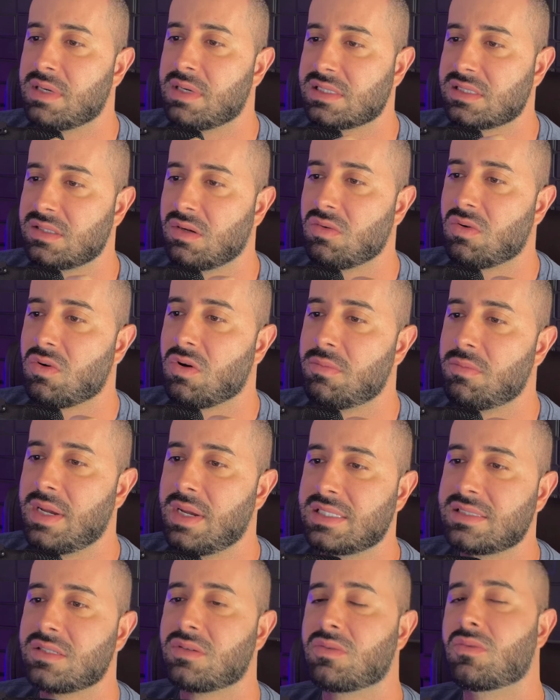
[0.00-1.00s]
But don't
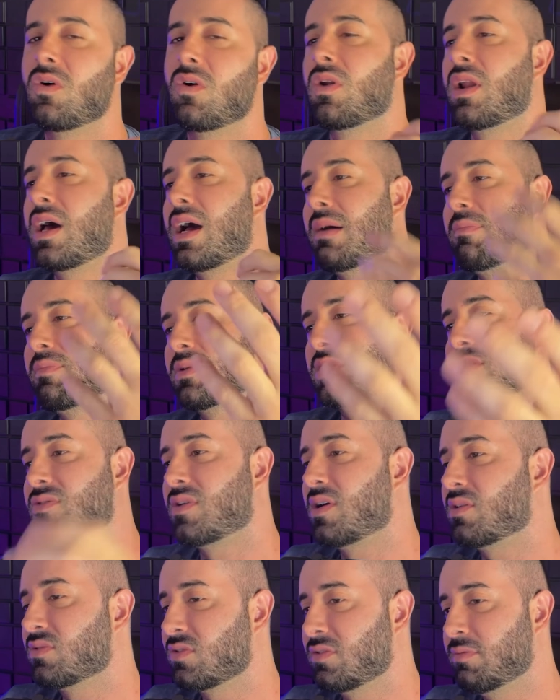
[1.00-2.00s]
start with, hello
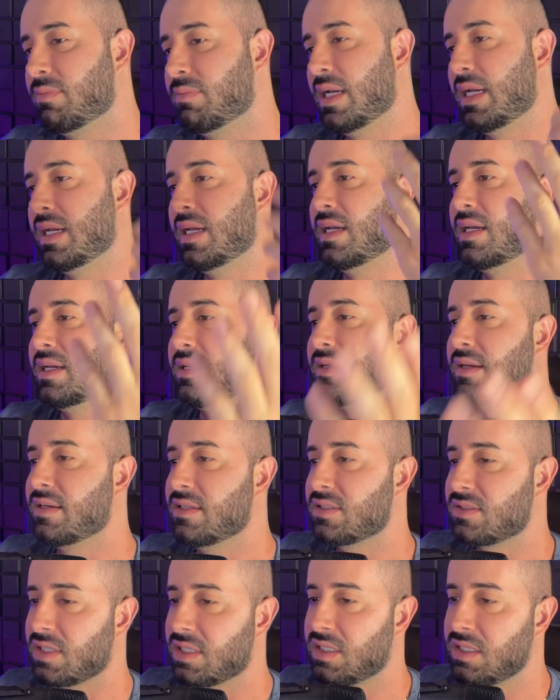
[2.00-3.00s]
guys, fine, it's
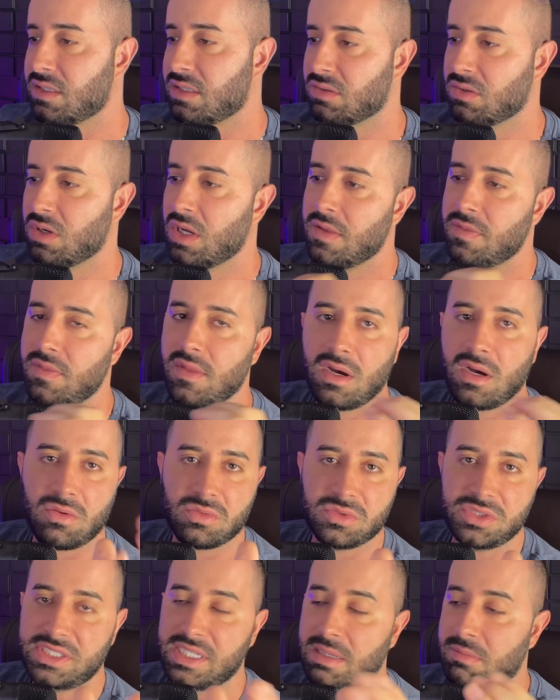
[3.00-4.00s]
this, it's that. No,
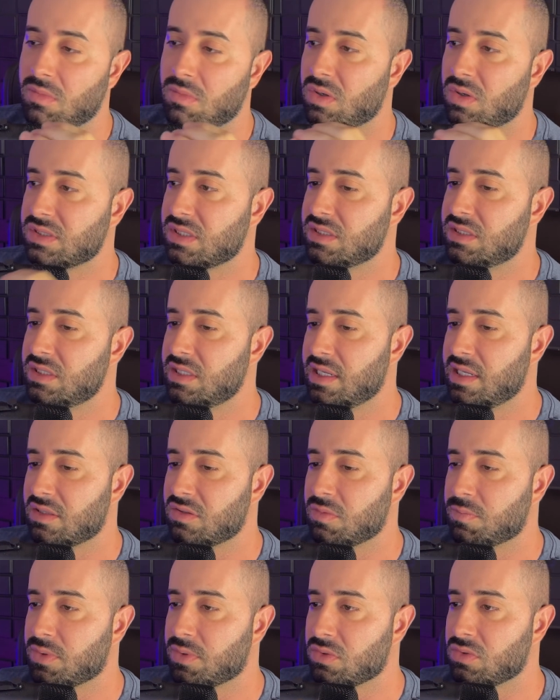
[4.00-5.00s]
show the product
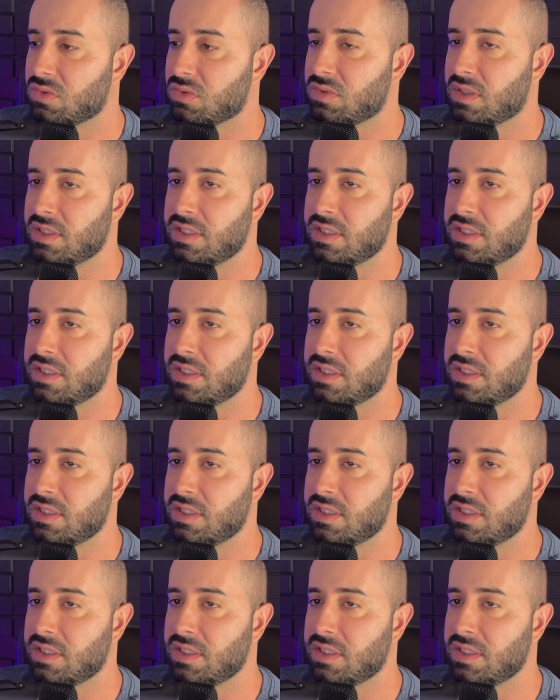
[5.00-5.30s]
straight there.